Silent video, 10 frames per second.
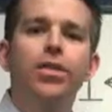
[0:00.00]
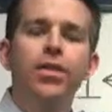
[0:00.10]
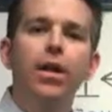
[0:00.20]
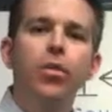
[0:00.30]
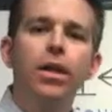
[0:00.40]

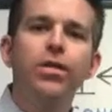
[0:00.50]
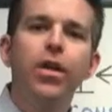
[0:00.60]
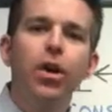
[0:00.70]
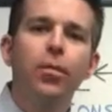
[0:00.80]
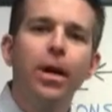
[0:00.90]
Today we're going to
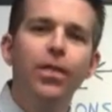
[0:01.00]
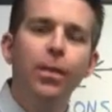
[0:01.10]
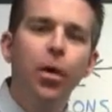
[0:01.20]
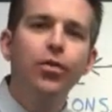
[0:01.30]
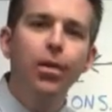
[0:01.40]
talk about
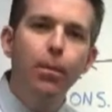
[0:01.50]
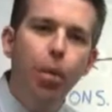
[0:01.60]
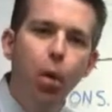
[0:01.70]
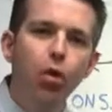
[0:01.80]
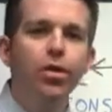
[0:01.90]
the most
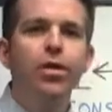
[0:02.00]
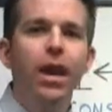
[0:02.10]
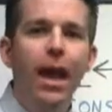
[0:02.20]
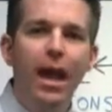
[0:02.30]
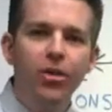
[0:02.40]

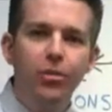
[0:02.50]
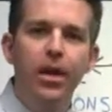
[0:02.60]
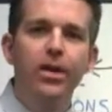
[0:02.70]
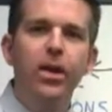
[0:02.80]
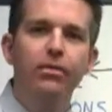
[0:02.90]
important
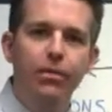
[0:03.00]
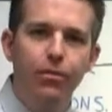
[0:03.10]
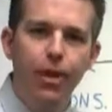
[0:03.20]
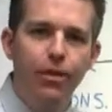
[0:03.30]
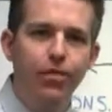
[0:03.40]
aspect of
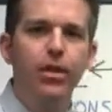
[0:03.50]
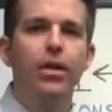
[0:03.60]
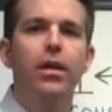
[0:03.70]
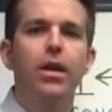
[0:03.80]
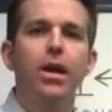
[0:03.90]

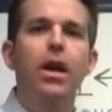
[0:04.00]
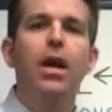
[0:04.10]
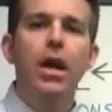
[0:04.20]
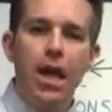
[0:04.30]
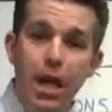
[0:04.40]
investing,
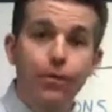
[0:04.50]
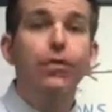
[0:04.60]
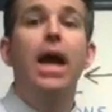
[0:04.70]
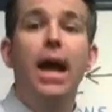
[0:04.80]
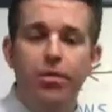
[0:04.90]

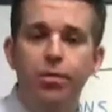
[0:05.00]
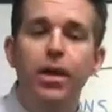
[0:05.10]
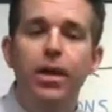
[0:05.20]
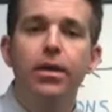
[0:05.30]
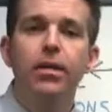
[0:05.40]
if you ask
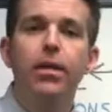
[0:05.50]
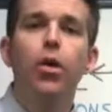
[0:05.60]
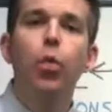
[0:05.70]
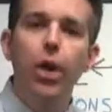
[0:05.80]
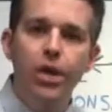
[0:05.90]
me,
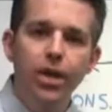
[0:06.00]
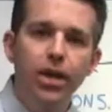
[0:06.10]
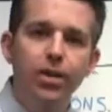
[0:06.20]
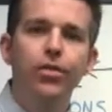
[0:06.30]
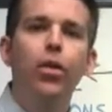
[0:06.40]
which
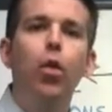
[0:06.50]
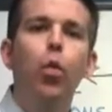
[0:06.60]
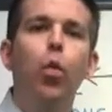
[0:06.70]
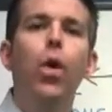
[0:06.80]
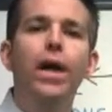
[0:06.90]
is
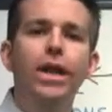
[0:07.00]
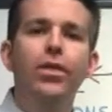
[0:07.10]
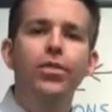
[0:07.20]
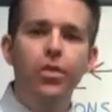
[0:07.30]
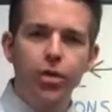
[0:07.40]
what
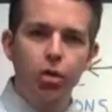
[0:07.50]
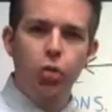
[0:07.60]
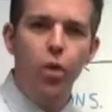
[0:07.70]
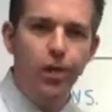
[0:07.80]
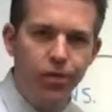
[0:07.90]
is your
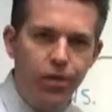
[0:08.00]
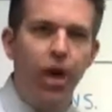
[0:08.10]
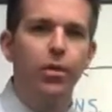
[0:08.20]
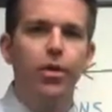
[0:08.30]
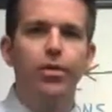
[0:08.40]
risk
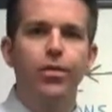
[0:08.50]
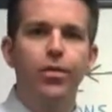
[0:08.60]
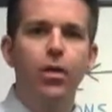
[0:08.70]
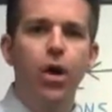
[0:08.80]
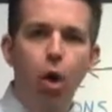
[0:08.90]

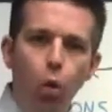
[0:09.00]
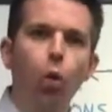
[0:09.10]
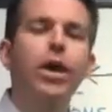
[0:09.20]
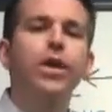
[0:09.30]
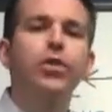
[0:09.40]
tolerance?
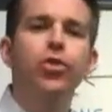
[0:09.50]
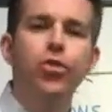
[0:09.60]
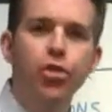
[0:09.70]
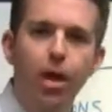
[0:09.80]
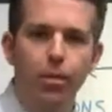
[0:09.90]
What is
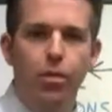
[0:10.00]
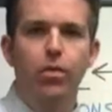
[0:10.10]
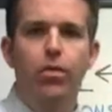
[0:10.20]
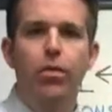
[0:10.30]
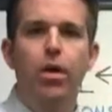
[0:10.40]
your number?